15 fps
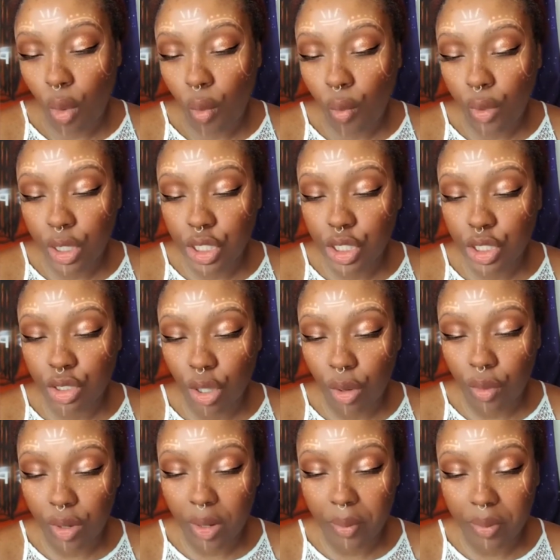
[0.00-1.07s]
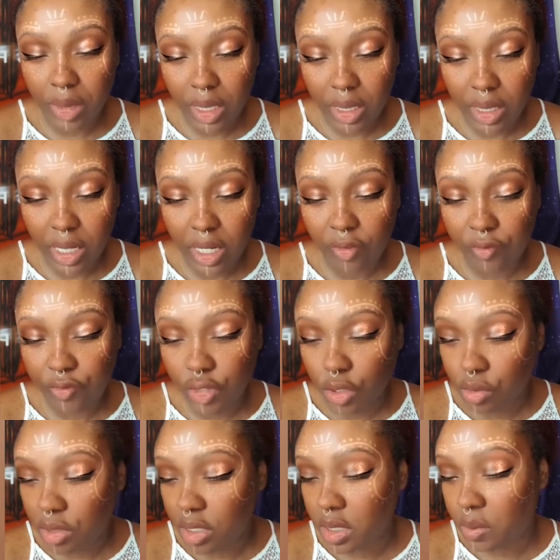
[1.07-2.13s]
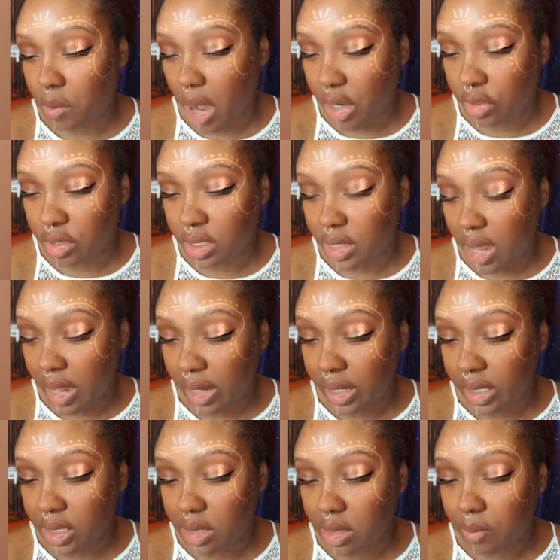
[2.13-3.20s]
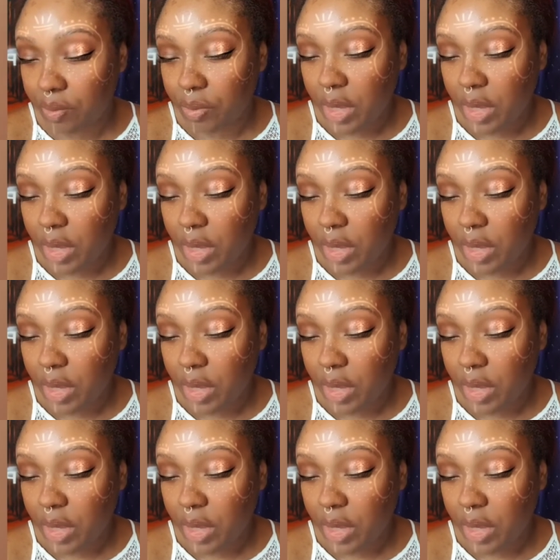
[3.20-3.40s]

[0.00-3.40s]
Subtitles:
which so completely confuses modern science,